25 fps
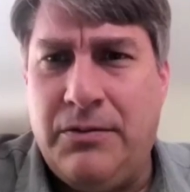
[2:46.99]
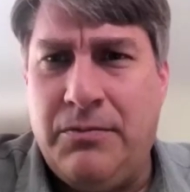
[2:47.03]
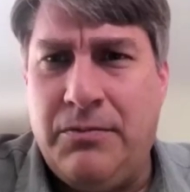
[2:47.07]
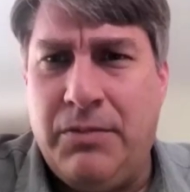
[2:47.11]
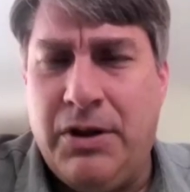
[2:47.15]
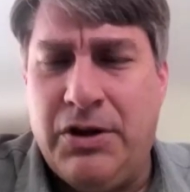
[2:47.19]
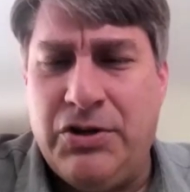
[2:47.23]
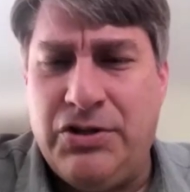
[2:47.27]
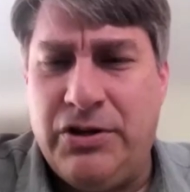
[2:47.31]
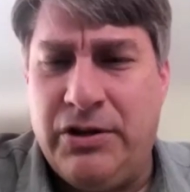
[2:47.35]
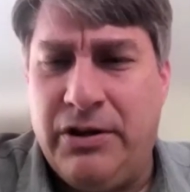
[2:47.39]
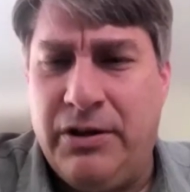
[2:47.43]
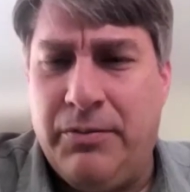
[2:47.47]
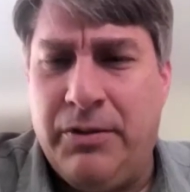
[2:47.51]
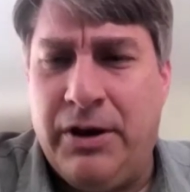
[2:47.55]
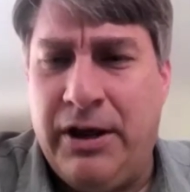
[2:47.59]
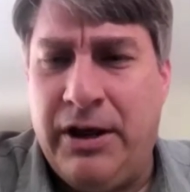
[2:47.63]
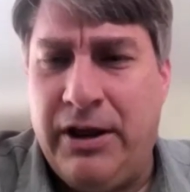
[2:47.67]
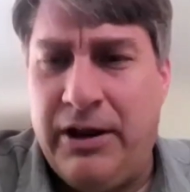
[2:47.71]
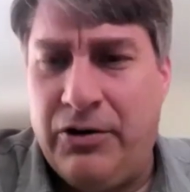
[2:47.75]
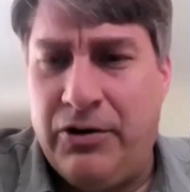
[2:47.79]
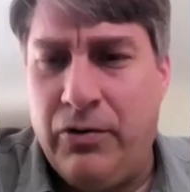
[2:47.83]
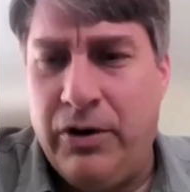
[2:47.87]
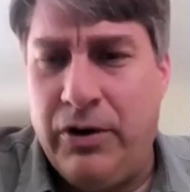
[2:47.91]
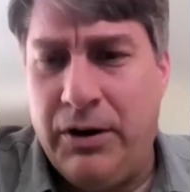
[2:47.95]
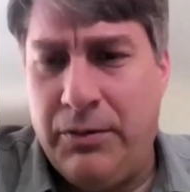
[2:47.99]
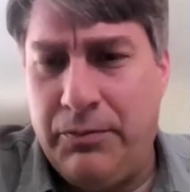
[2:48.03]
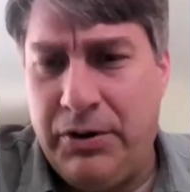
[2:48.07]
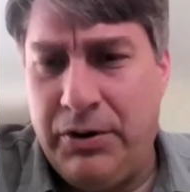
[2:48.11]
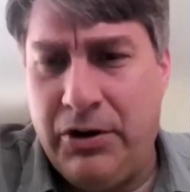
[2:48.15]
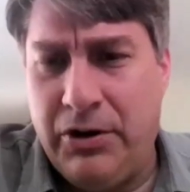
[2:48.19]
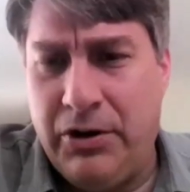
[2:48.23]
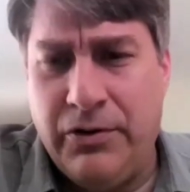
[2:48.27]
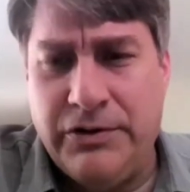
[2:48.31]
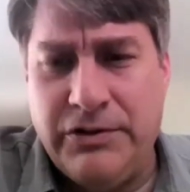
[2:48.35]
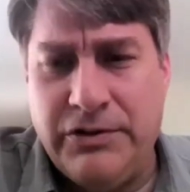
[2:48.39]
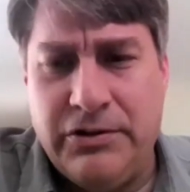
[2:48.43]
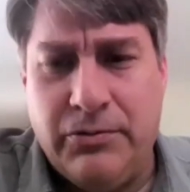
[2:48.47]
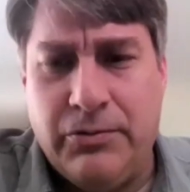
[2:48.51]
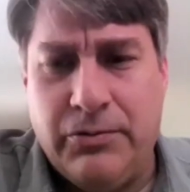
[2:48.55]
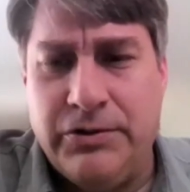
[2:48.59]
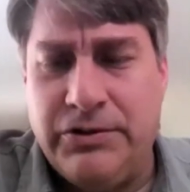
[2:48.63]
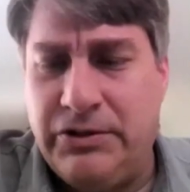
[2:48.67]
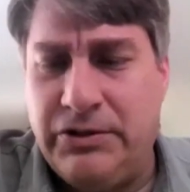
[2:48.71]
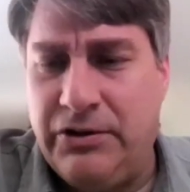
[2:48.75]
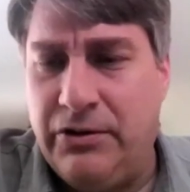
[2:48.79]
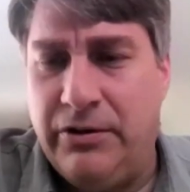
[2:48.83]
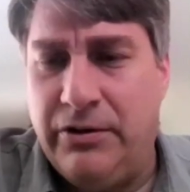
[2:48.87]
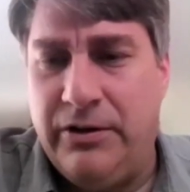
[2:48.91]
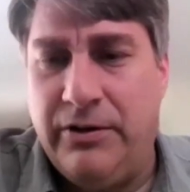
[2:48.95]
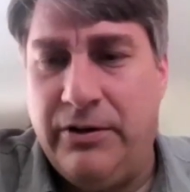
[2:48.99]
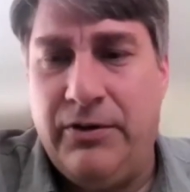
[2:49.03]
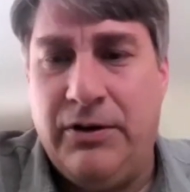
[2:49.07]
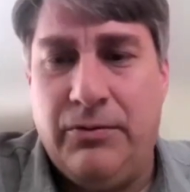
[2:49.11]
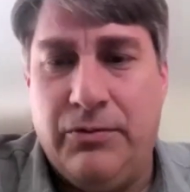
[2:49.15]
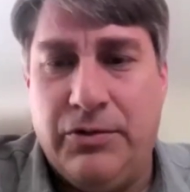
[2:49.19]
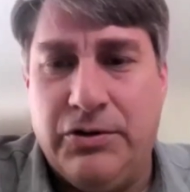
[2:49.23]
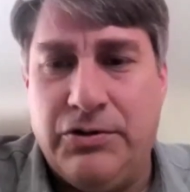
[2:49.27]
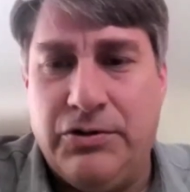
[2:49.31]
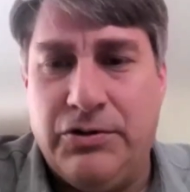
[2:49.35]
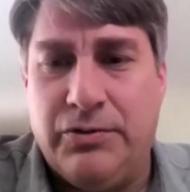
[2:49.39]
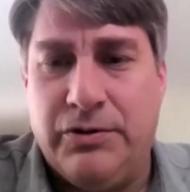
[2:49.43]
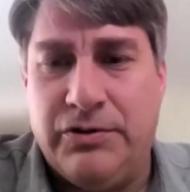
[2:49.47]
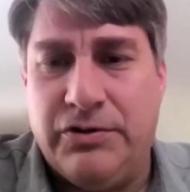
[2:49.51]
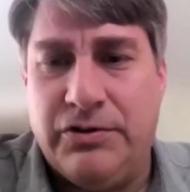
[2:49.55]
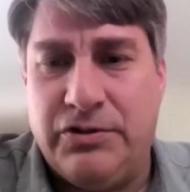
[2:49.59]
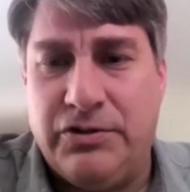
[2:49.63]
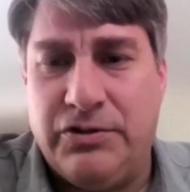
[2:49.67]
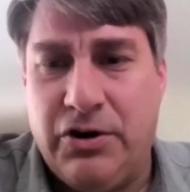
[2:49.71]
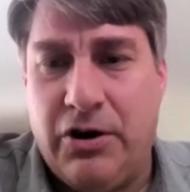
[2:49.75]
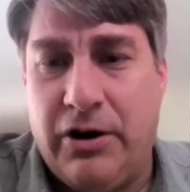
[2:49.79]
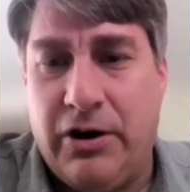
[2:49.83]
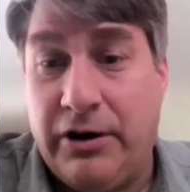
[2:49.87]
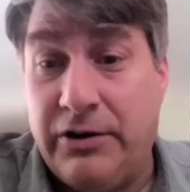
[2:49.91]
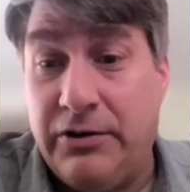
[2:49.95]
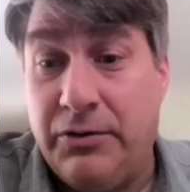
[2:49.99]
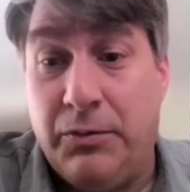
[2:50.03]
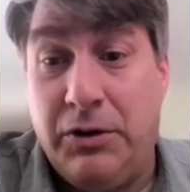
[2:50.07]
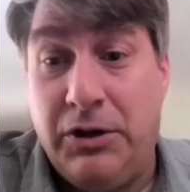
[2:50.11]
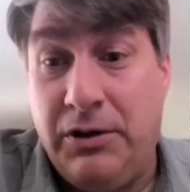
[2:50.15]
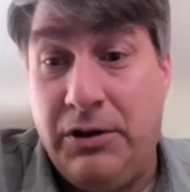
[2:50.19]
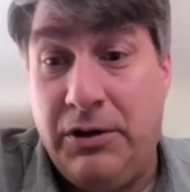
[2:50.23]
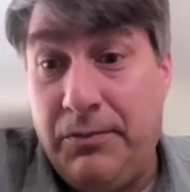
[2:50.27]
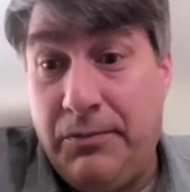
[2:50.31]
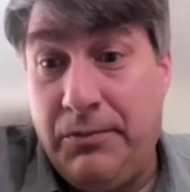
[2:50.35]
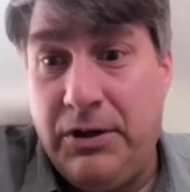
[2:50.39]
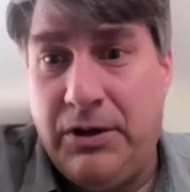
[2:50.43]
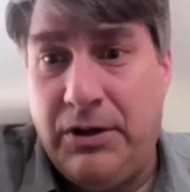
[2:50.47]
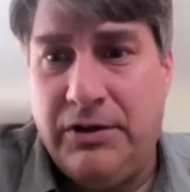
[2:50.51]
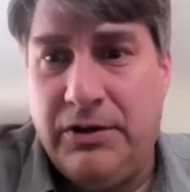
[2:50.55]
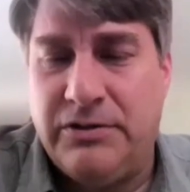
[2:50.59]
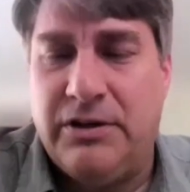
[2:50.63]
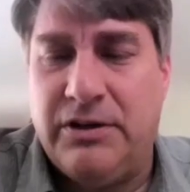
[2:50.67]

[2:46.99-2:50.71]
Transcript: mentioned that I had grandparents that were still living, which was a shock to me because